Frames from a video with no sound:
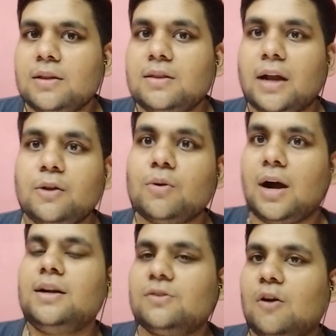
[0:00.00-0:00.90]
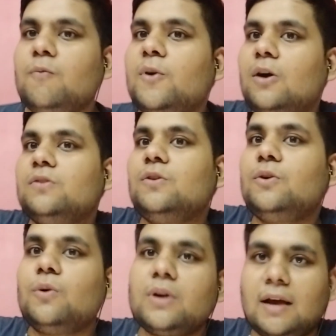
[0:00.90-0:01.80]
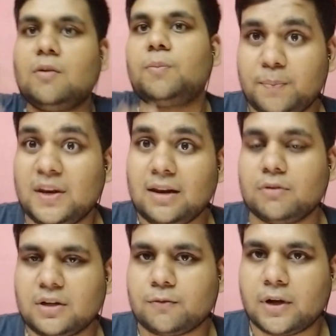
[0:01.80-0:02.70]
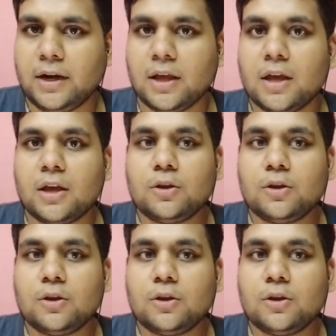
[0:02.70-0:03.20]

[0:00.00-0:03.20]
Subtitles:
that you can't solve because you don't have the prerequisite for it,